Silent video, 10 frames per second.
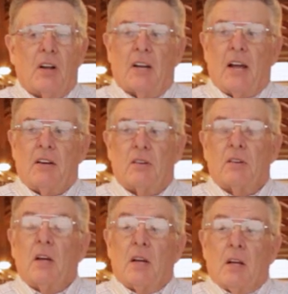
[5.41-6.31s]
I'd like to
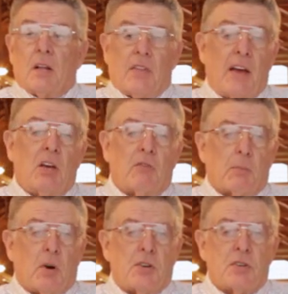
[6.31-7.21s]
thank you for
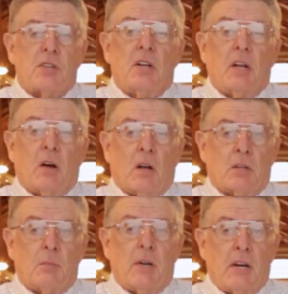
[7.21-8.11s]
purchasing the
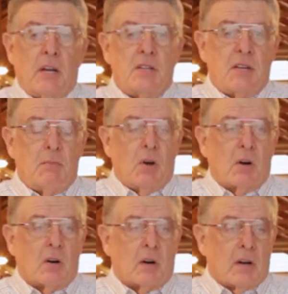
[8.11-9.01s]
Ultimate Easy
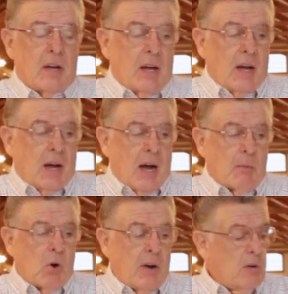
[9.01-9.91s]
Milker.
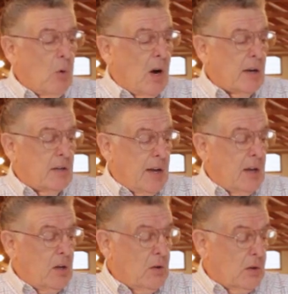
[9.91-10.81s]
I'm going to
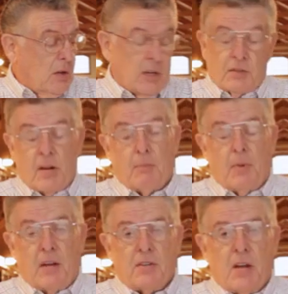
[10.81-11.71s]
take you a
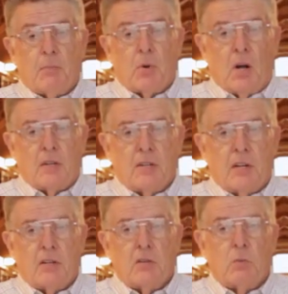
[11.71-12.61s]
step-by-step
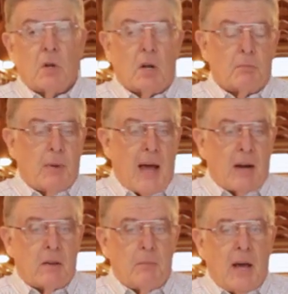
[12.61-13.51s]
process. We'll
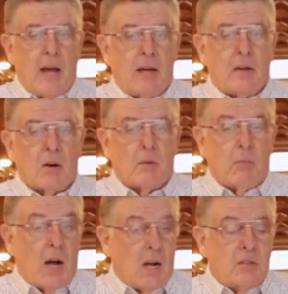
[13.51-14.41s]
unpack the bag or
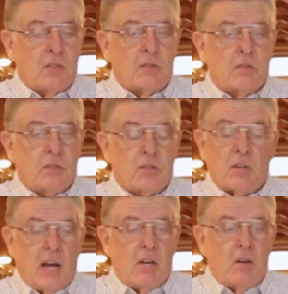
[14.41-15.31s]
box just
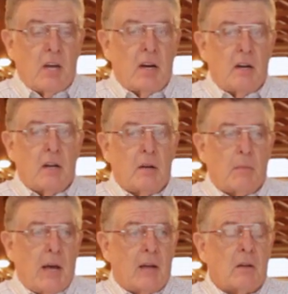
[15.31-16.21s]
like you get it in the
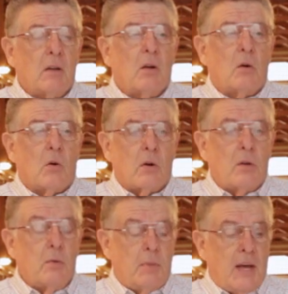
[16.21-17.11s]
mail or
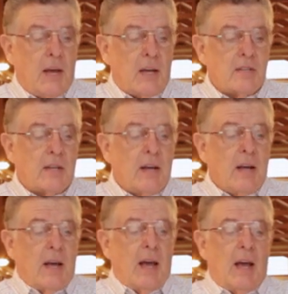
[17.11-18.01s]
UPS,
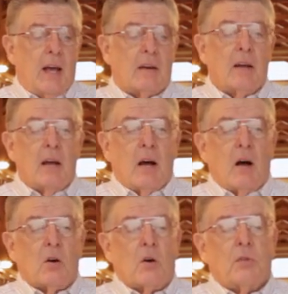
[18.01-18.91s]
and
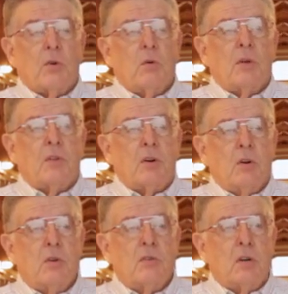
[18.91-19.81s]
I'll go through with the
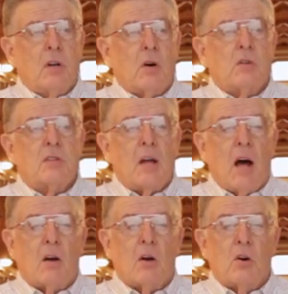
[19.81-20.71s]
do's and don'ts,
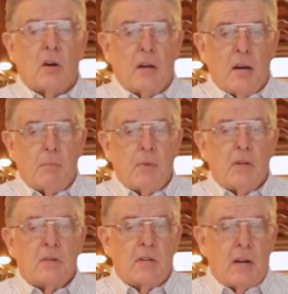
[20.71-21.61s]
how to hook it
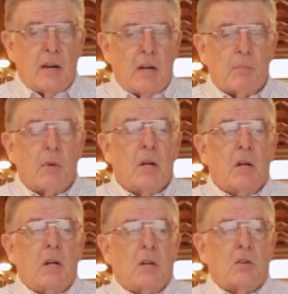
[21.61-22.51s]
up, set it up,
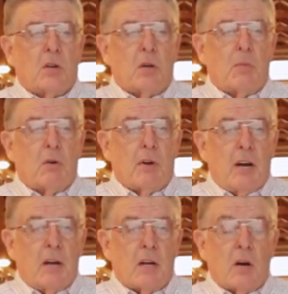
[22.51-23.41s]
so you'll be
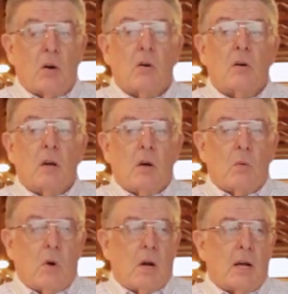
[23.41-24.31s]
ready to go,
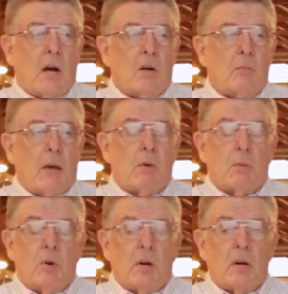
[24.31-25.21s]
walk out and be able to
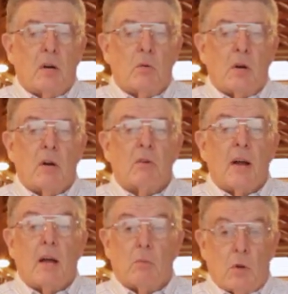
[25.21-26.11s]
put it on whatever
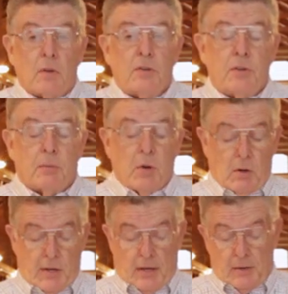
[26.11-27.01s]
animal that you're
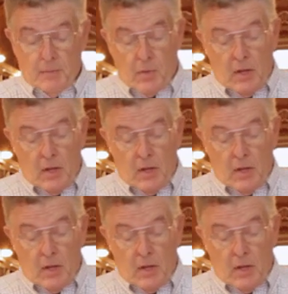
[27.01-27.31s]
milking.